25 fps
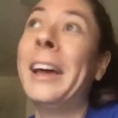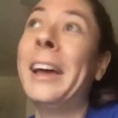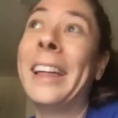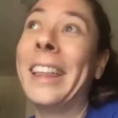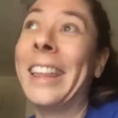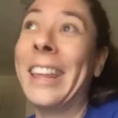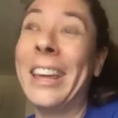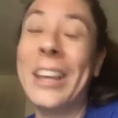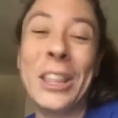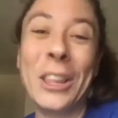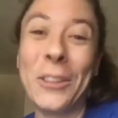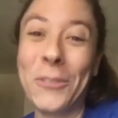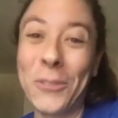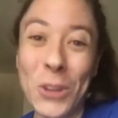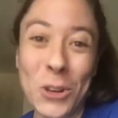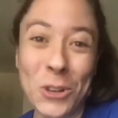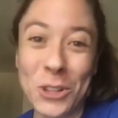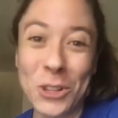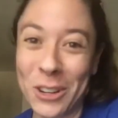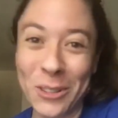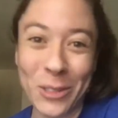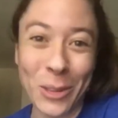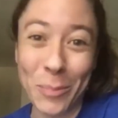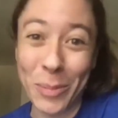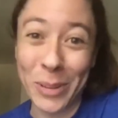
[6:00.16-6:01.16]
the
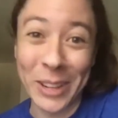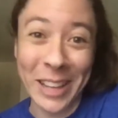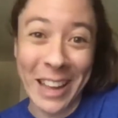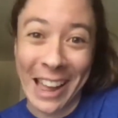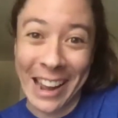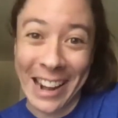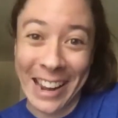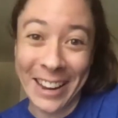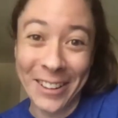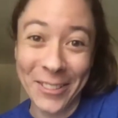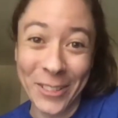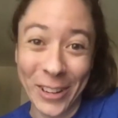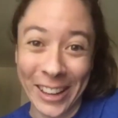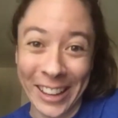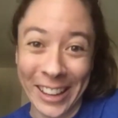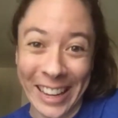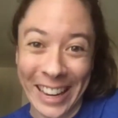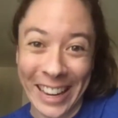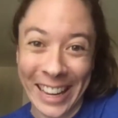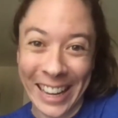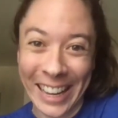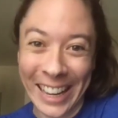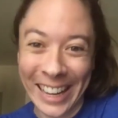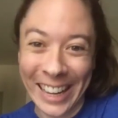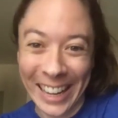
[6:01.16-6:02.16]
future of the planet,
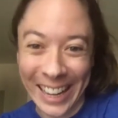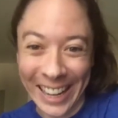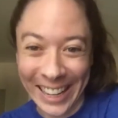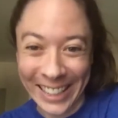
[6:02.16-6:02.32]
really. and